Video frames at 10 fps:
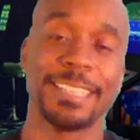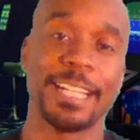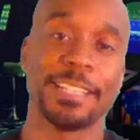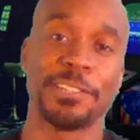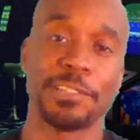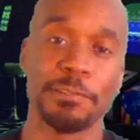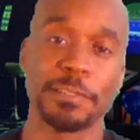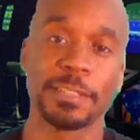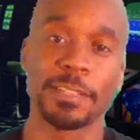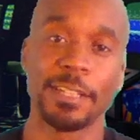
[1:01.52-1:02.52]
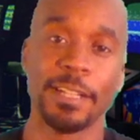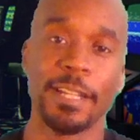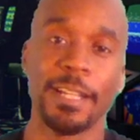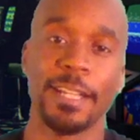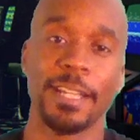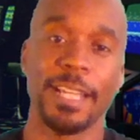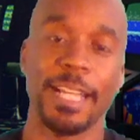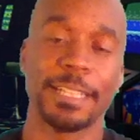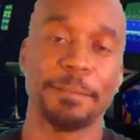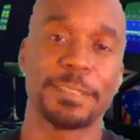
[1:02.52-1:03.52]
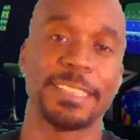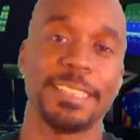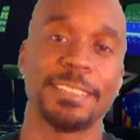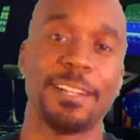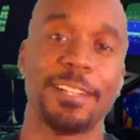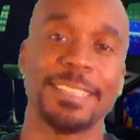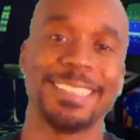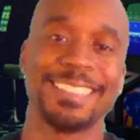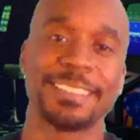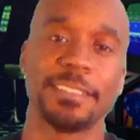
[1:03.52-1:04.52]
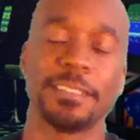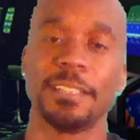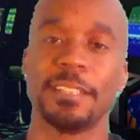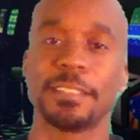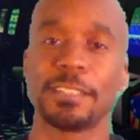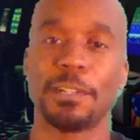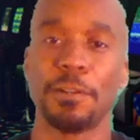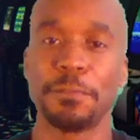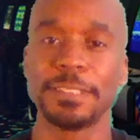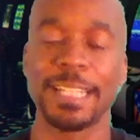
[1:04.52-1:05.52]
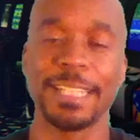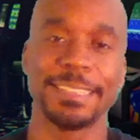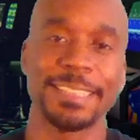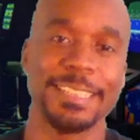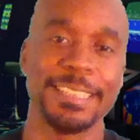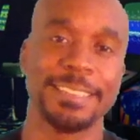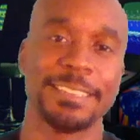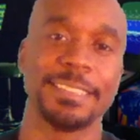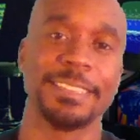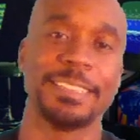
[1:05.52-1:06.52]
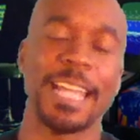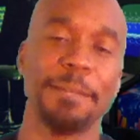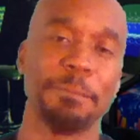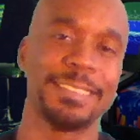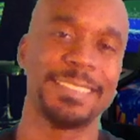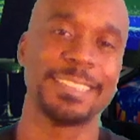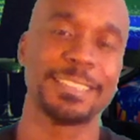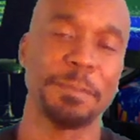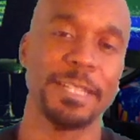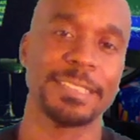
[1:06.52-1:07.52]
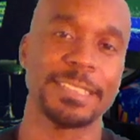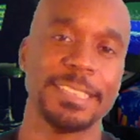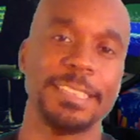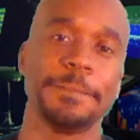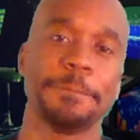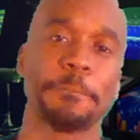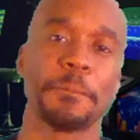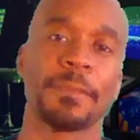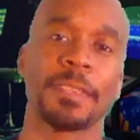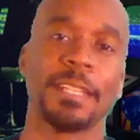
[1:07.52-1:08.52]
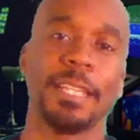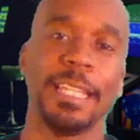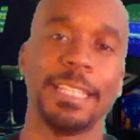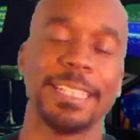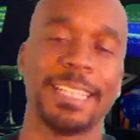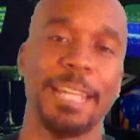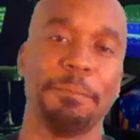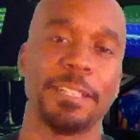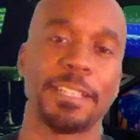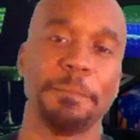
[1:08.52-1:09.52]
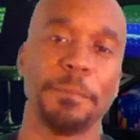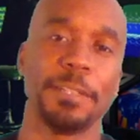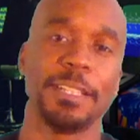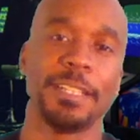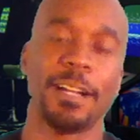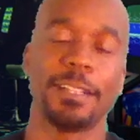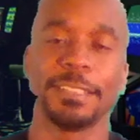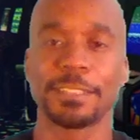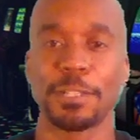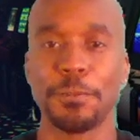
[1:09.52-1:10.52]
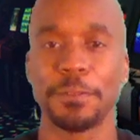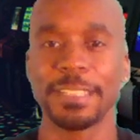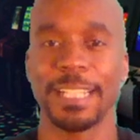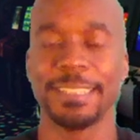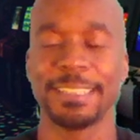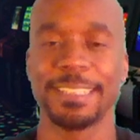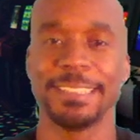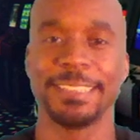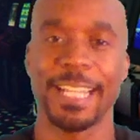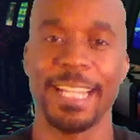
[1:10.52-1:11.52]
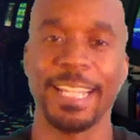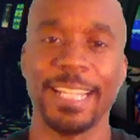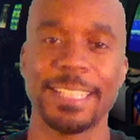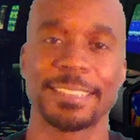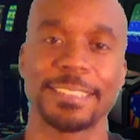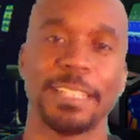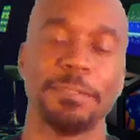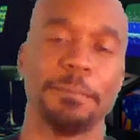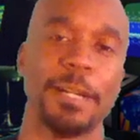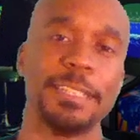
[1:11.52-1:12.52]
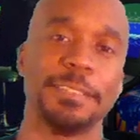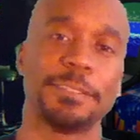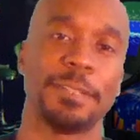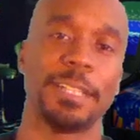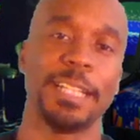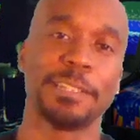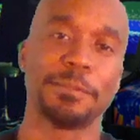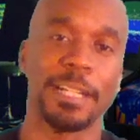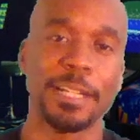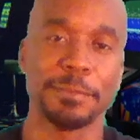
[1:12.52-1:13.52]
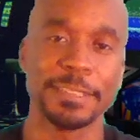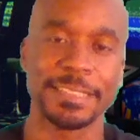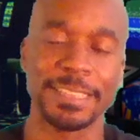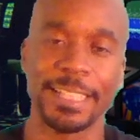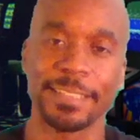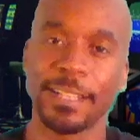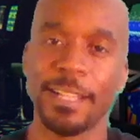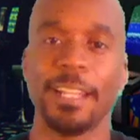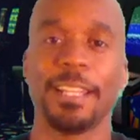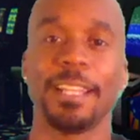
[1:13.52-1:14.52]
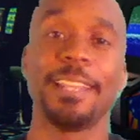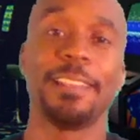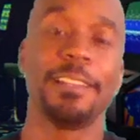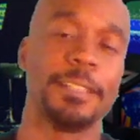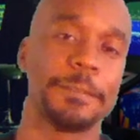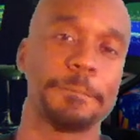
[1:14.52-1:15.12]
a joke. And I'm seeing all of these little uh, COVID 19 gamer, especially in the gaming community, all these COVID 19 tags and everybody's playing around with death. Hey, look,